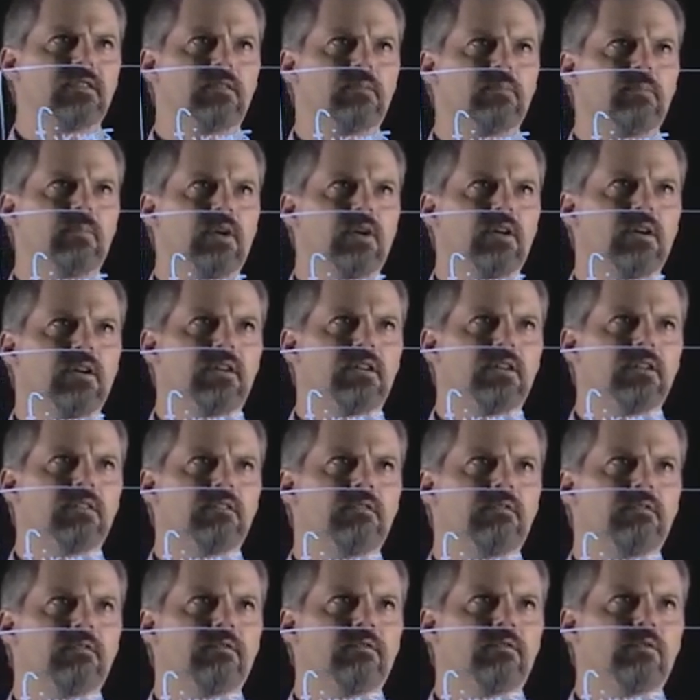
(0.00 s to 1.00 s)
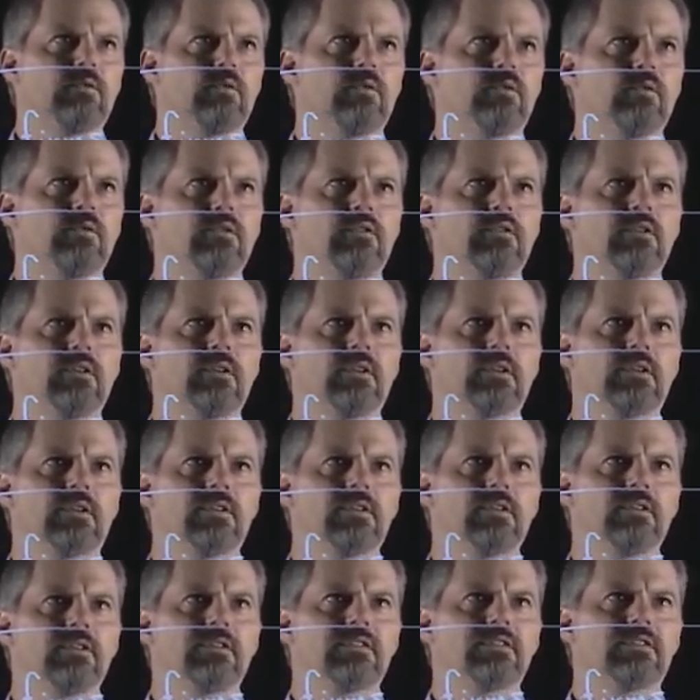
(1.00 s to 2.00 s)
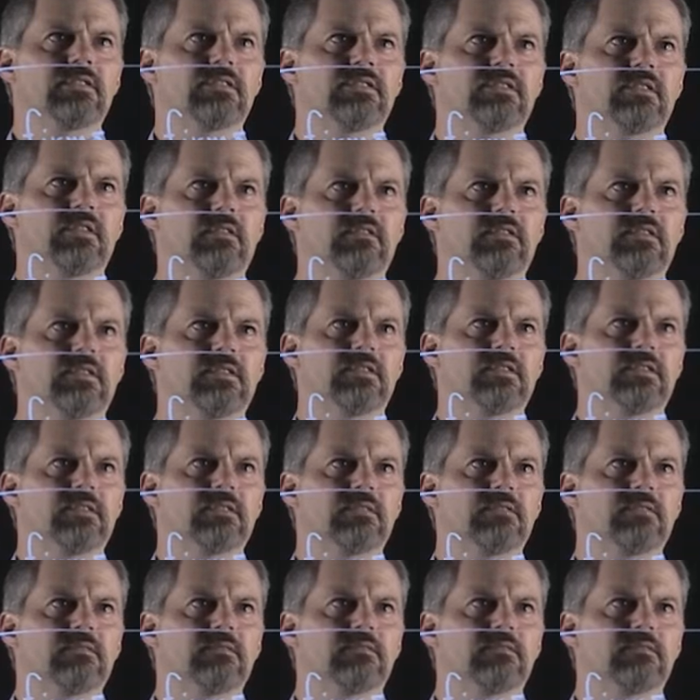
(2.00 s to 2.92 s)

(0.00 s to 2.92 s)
Market for goods and services.